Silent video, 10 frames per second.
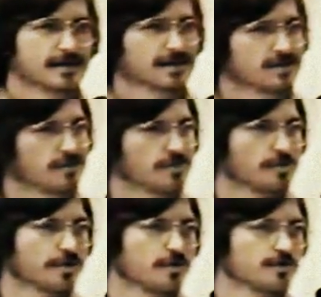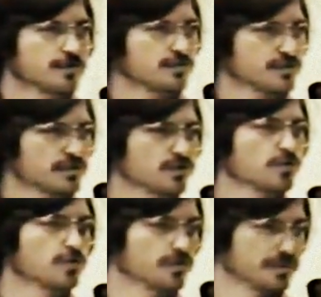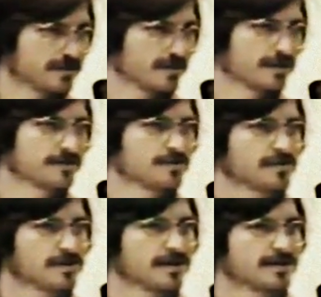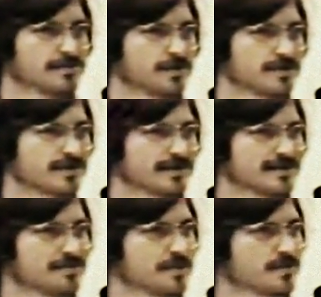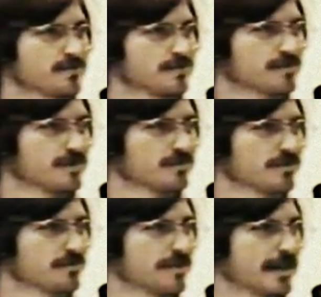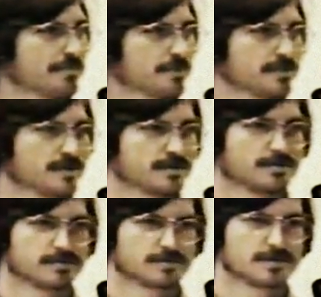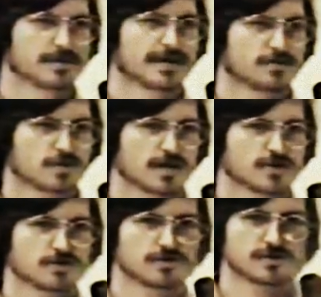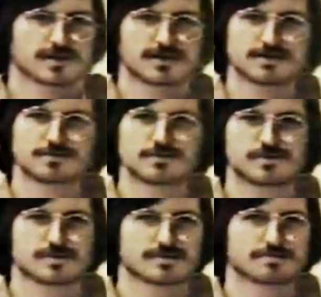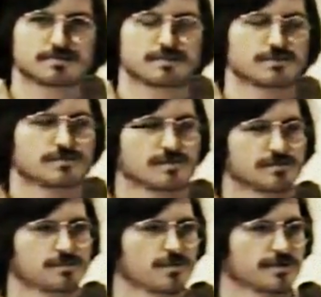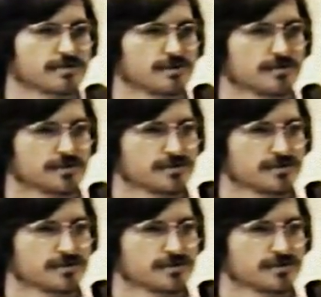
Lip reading: So we went over to a school. We thought they decided they wanted to take some pictures of someone from Apple in an educational setting using some computers, and we wandered over.